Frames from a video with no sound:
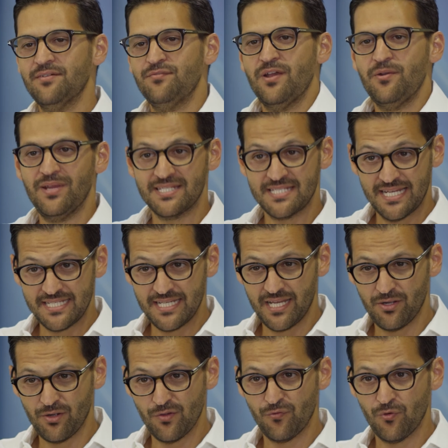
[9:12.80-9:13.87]
very exciting
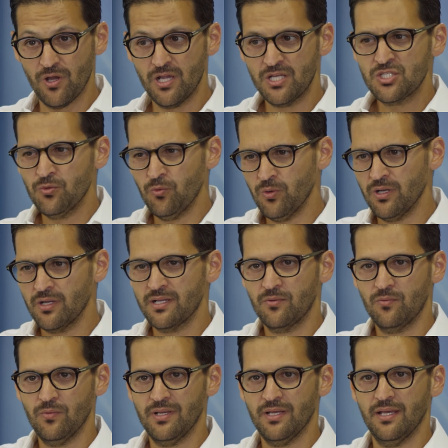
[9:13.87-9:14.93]
area of work, to work
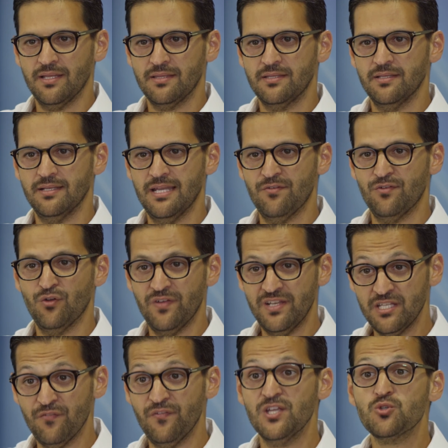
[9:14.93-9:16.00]
at the level of
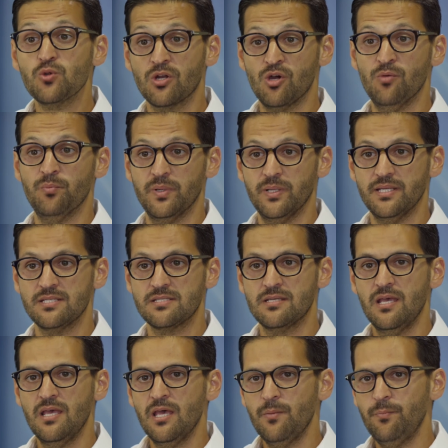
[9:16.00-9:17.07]
individual companies,
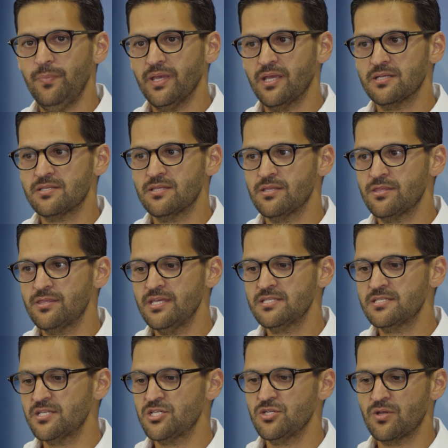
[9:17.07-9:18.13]
because the things
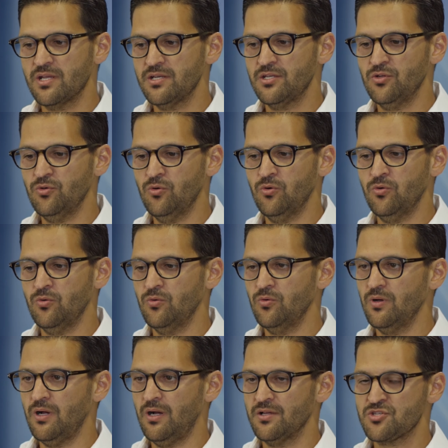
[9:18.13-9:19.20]
that you can do
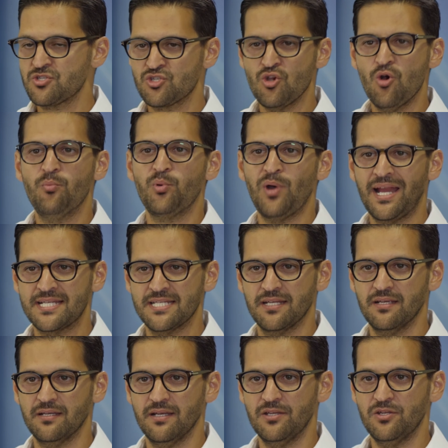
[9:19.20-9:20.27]
are so
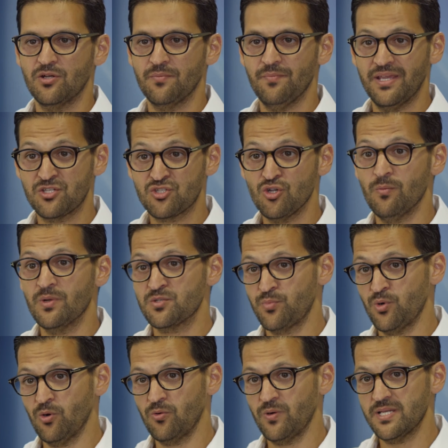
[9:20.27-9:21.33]
practical and you can make so much
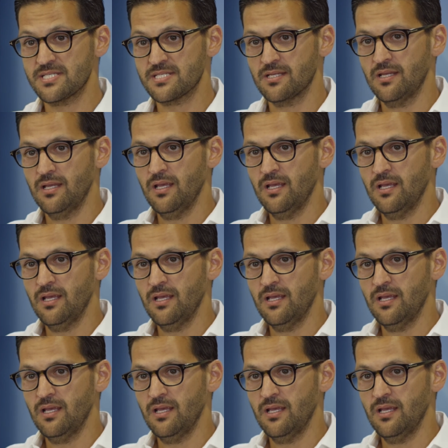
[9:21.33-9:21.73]
progress